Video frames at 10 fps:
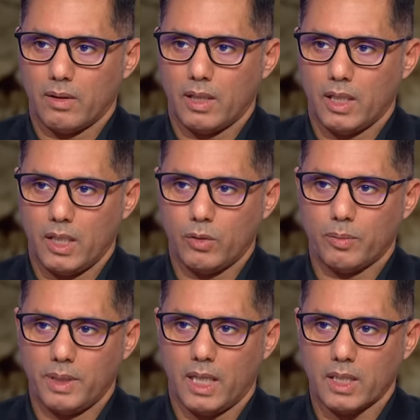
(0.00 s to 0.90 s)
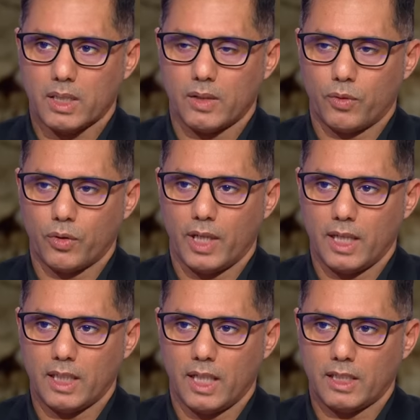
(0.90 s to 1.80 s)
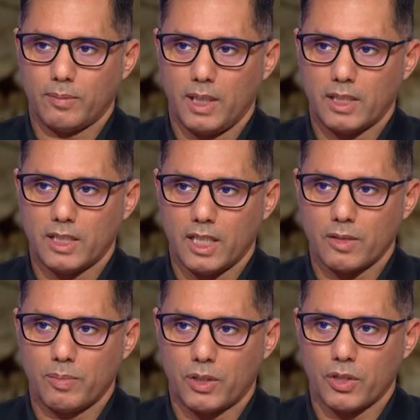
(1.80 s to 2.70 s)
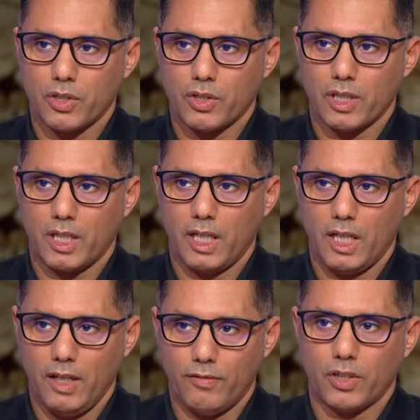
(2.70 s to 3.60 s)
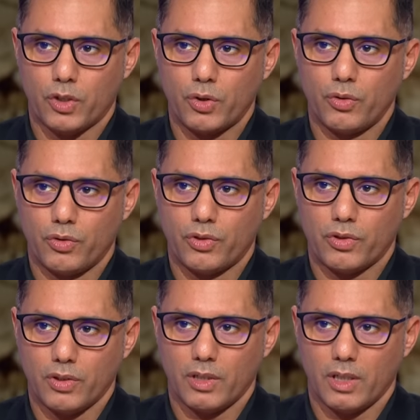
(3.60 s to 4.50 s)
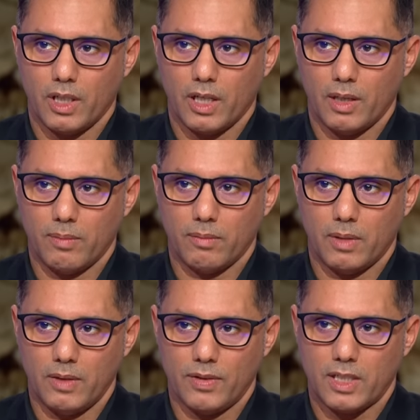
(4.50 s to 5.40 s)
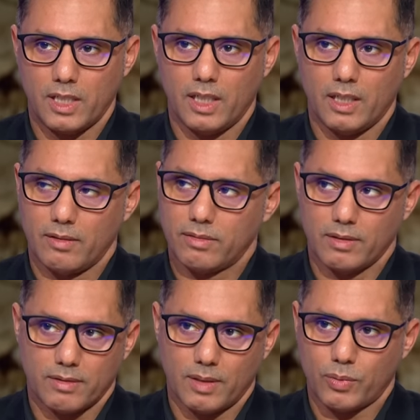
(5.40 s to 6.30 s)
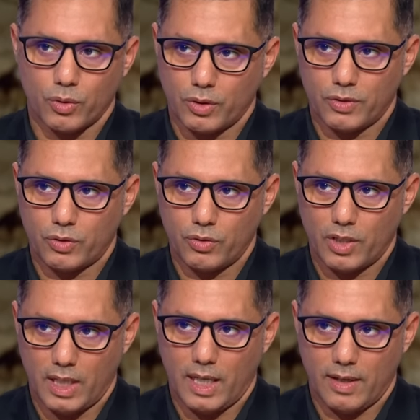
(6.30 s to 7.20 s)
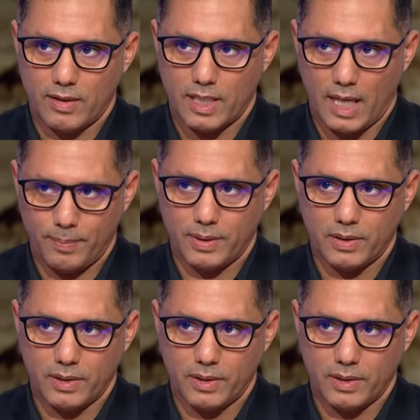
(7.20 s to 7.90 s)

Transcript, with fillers: uh, he will be asking for that. And it makes sense because if the truce, um, if, a, if, some sort of a truce ha has happened